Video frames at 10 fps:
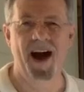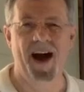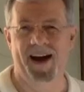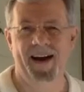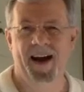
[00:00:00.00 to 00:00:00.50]

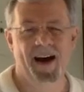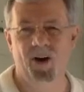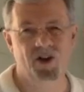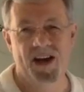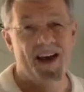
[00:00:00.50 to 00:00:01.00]
guy. I
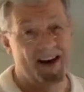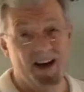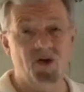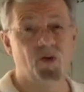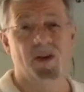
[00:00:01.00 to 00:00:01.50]
know she had a
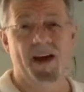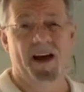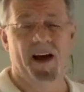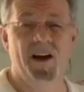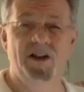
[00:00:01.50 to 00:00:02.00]
history
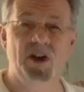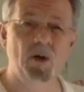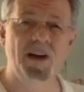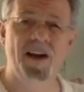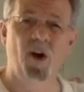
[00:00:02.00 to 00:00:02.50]
that kind of, and
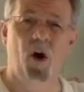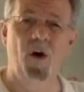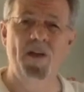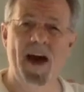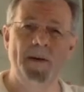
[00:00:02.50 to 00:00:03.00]
she was letting
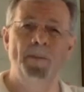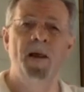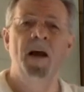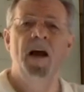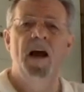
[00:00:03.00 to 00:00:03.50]
all that
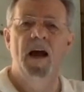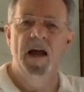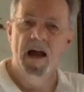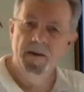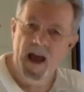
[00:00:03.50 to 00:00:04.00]

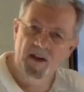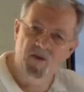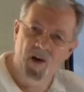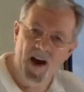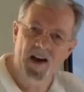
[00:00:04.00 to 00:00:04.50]

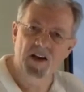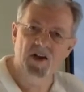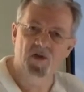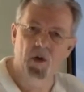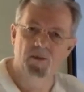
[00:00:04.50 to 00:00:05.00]

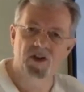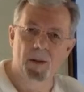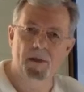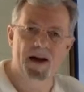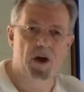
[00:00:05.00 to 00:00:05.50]
advice from
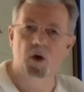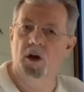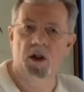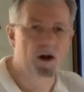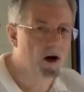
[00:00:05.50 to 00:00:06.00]
somebody who
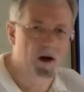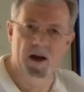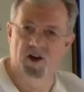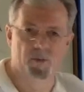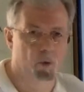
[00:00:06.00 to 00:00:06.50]

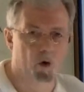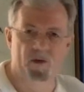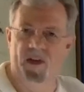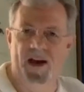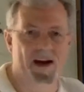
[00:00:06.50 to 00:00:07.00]
clearly has
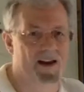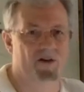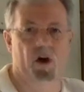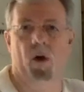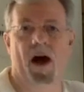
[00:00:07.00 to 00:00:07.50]
proven they didn't
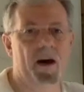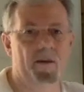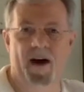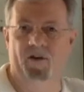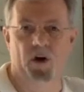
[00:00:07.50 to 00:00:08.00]
even know
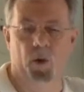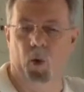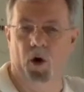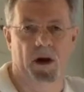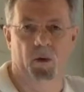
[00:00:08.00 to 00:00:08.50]
how to have a
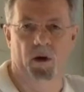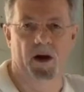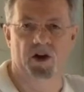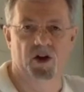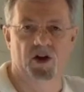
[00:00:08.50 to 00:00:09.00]
good working
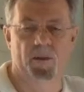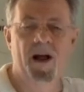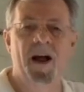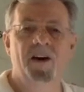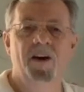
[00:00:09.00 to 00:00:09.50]

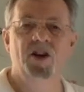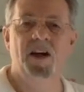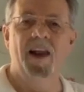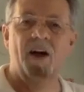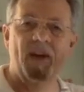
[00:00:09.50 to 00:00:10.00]
relationship. She
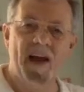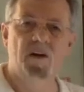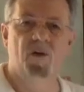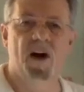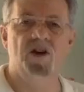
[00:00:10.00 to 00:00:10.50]
allowed that
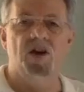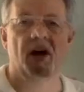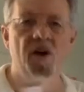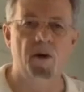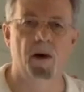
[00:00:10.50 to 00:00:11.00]
advice to
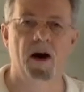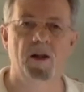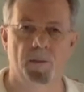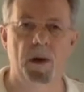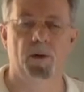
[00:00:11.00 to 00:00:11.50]
undermine
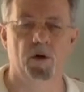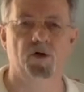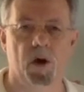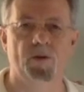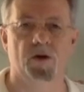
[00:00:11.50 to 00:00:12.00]
the biblical
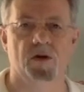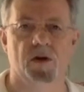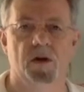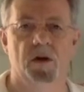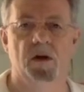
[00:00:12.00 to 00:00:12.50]
scriptures.